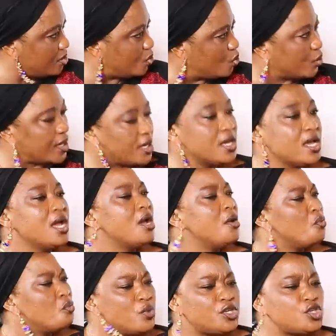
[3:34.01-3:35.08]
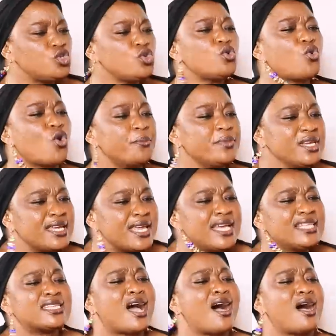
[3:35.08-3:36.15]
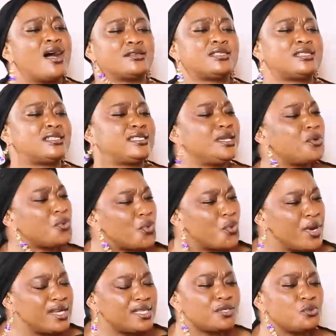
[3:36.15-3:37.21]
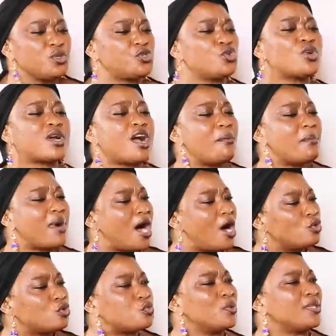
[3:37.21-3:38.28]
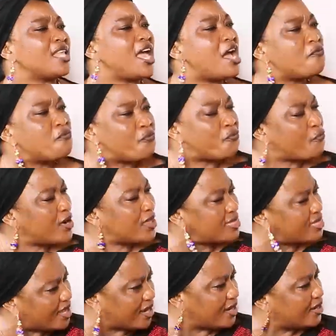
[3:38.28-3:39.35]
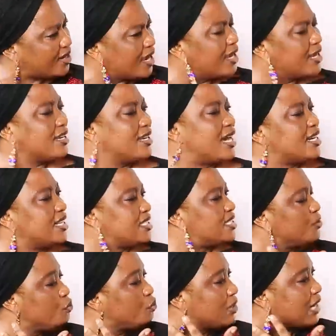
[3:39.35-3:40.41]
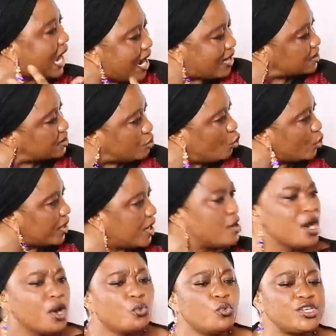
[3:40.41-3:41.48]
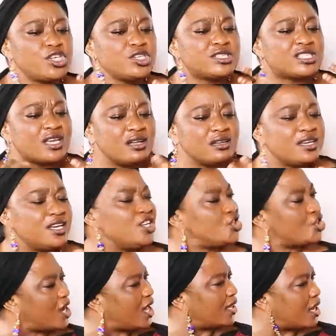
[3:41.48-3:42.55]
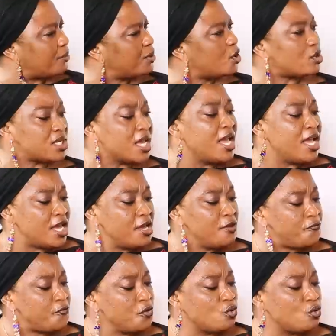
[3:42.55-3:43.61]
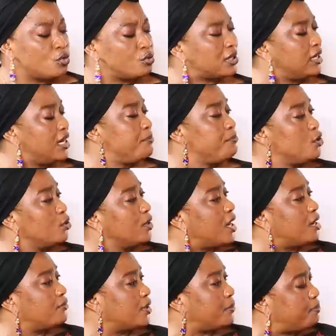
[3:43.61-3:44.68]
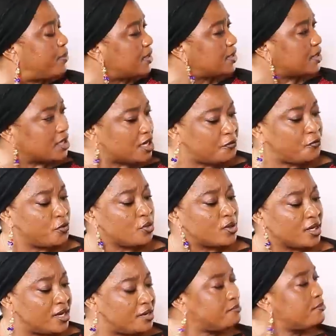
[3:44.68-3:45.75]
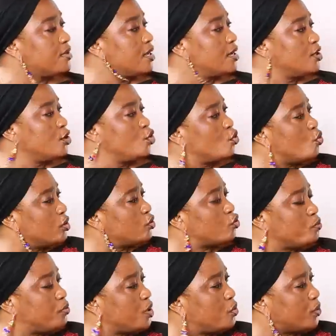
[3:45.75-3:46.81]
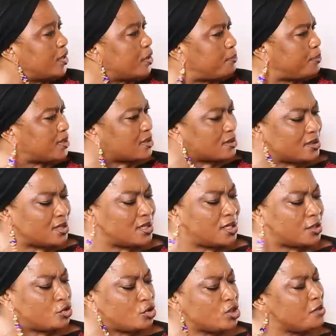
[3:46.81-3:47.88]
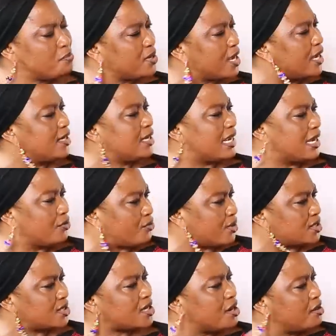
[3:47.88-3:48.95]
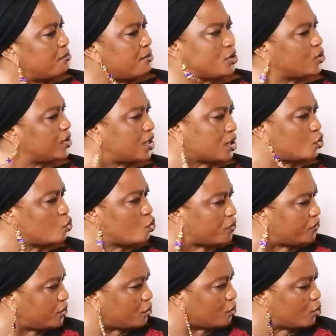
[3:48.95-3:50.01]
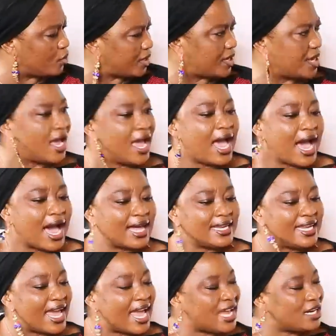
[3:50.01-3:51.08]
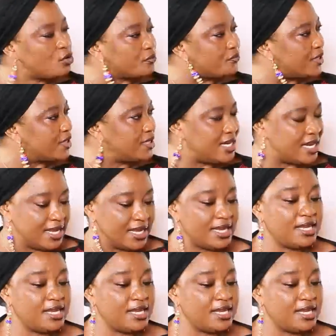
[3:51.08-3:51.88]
Okay, we should communicate our secrets. We should come out with everything that is in us. Okay, we should tell each other, because if you claim you love the person, if you claim you want to be with the person, then there shouldn't be any hindrance between the two of you. Okay, at the end of the day,